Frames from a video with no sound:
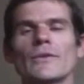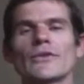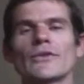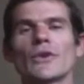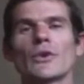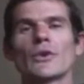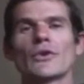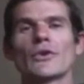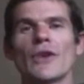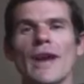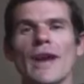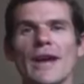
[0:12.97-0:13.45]

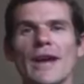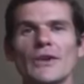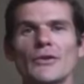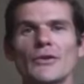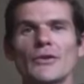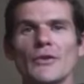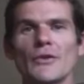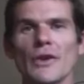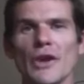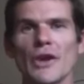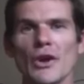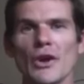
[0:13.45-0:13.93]
So in today's
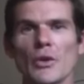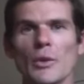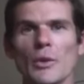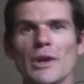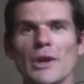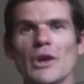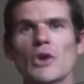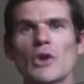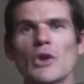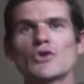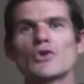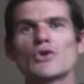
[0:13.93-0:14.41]
video, we're
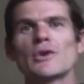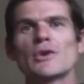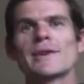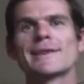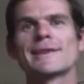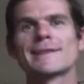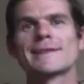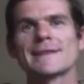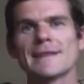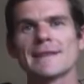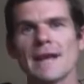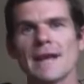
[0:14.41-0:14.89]
going to
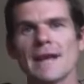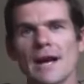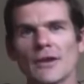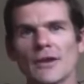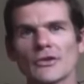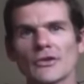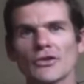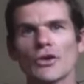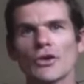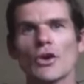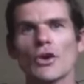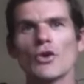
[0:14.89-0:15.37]

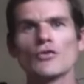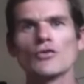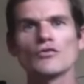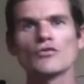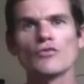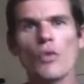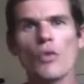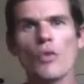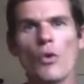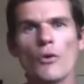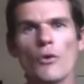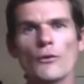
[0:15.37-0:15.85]
discuss
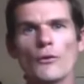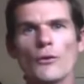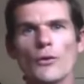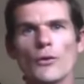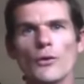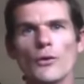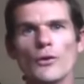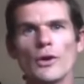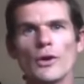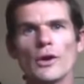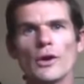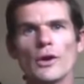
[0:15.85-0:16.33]
raw
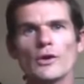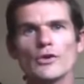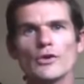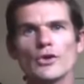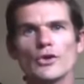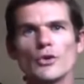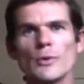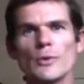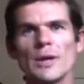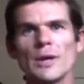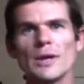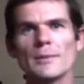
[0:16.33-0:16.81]
food
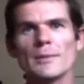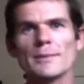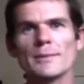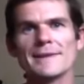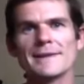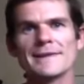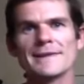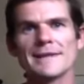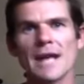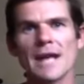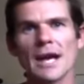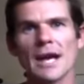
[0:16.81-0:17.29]
newbie
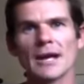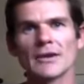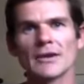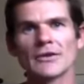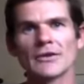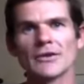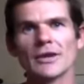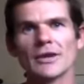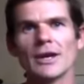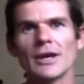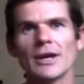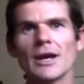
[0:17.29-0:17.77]

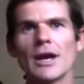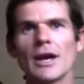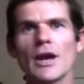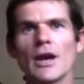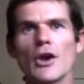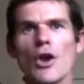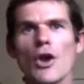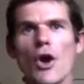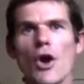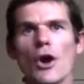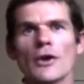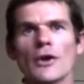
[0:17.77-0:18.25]
mistakes,
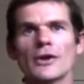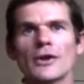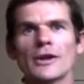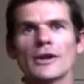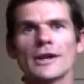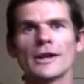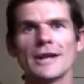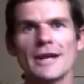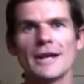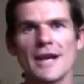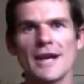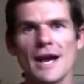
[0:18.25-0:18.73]
not
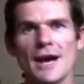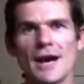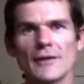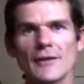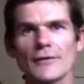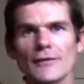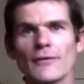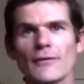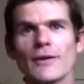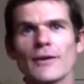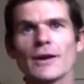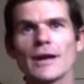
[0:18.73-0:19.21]

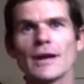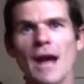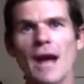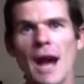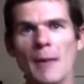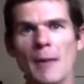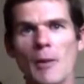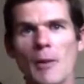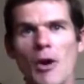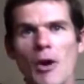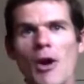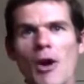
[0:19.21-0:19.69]
enough
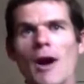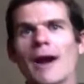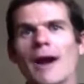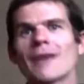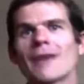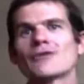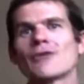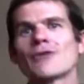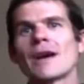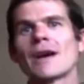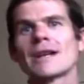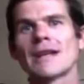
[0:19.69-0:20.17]

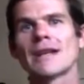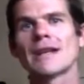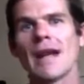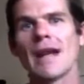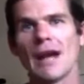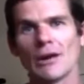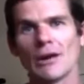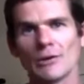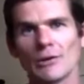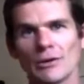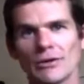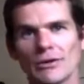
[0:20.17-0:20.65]
carbohydrate
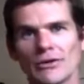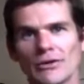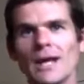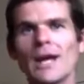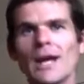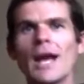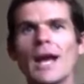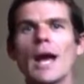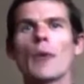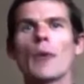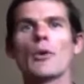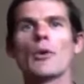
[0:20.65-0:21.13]

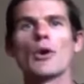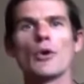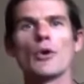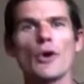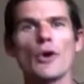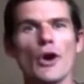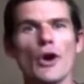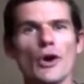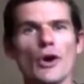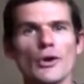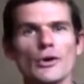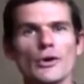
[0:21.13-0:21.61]
calories. And we all
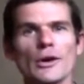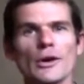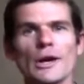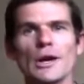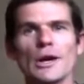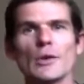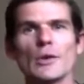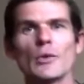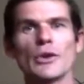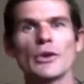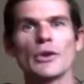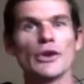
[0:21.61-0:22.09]
know,
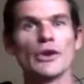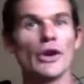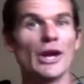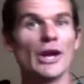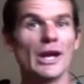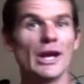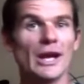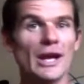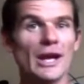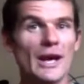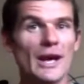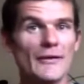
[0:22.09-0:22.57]
when you don't
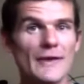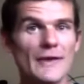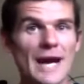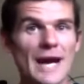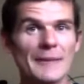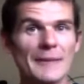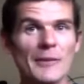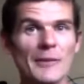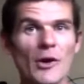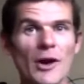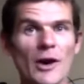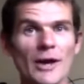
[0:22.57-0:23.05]
get enough
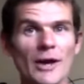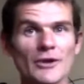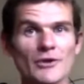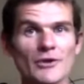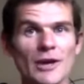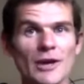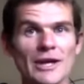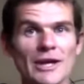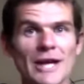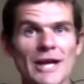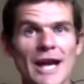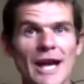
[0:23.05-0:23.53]

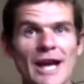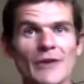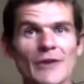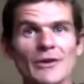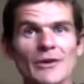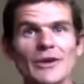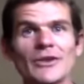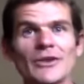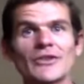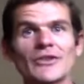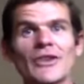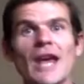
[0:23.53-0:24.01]
carbohydrate
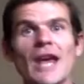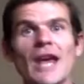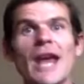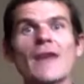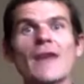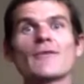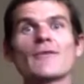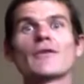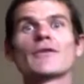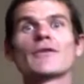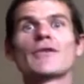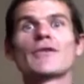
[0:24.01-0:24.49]
calories,
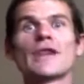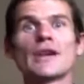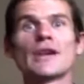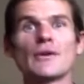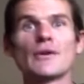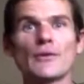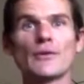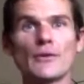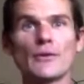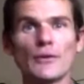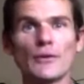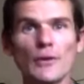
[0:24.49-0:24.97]
everything
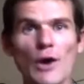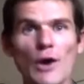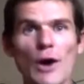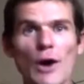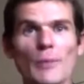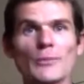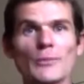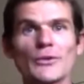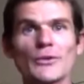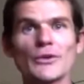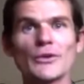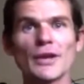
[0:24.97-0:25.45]

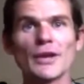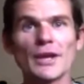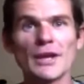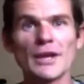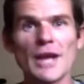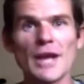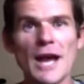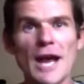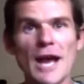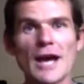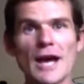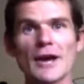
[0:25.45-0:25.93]
flops
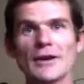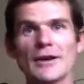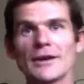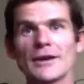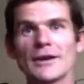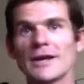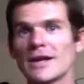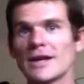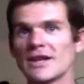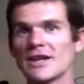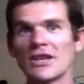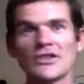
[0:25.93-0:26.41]
down.
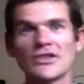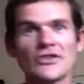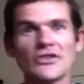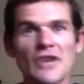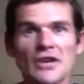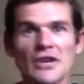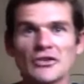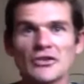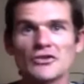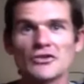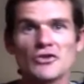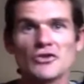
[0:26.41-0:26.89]
Your
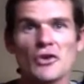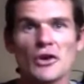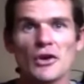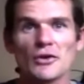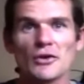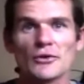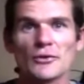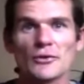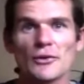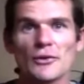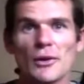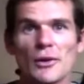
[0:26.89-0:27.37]
sex
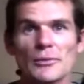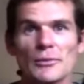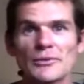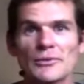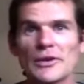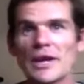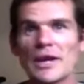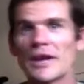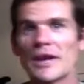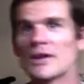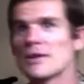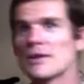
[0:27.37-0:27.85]
drive flops
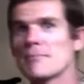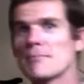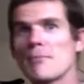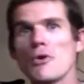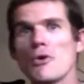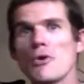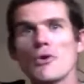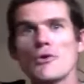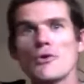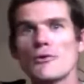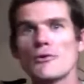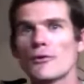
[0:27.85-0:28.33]
down, your
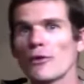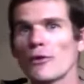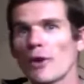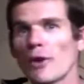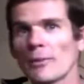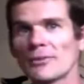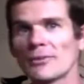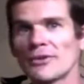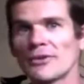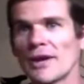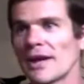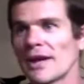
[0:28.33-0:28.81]
mood
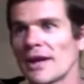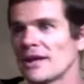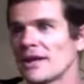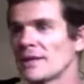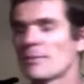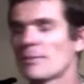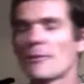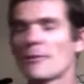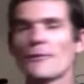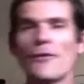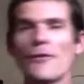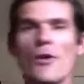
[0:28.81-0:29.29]
flops down,
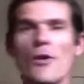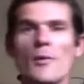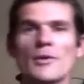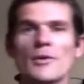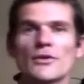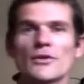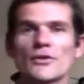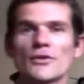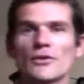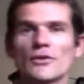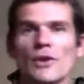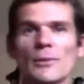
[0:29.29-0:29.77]
your
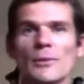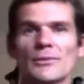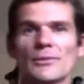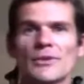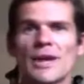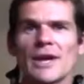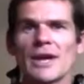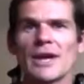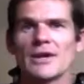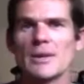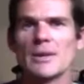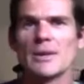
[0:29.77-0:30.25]
performance flops
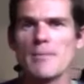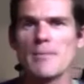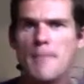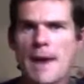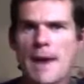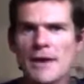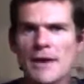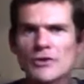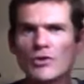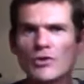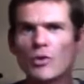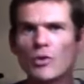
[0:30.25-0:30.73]
down, your
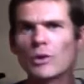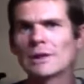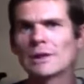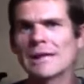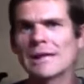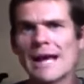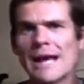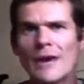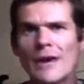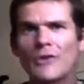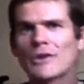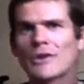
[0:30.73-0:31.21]
mental
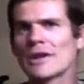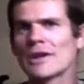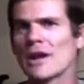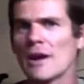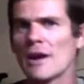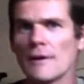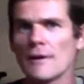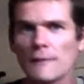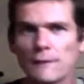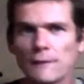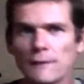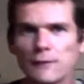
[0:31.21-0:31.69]
clarity
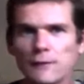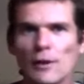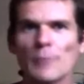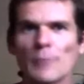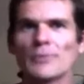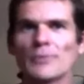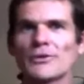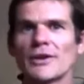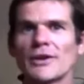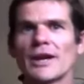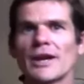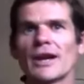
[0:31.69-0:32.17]

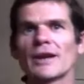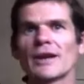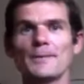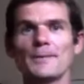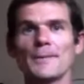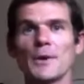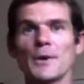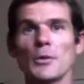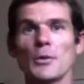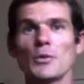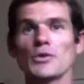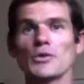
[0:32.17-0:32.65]
flops down,
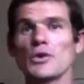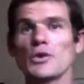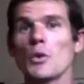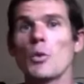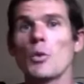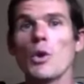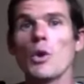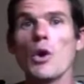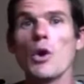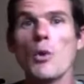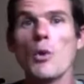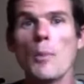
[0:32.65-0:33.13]
your
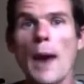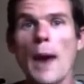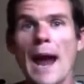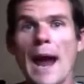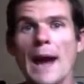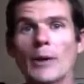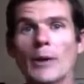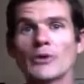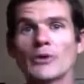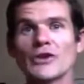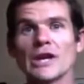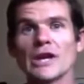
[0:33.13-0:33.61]

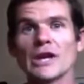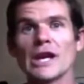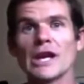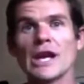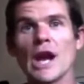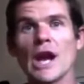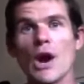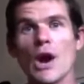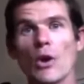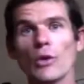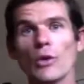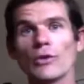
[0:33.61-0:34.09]
willpower to
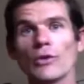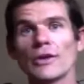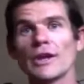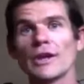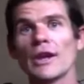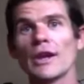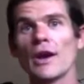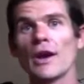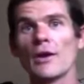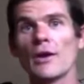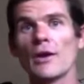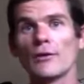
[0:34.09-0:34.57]
eat
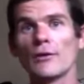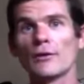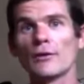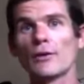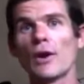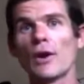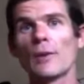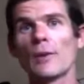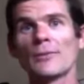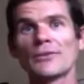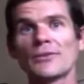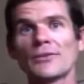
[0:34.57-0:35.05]
healthy
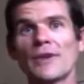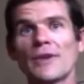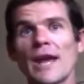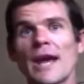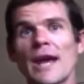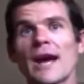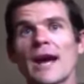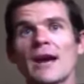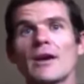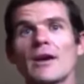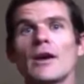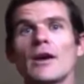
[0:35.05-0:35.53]
flops
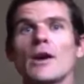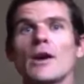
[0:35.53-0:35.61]
down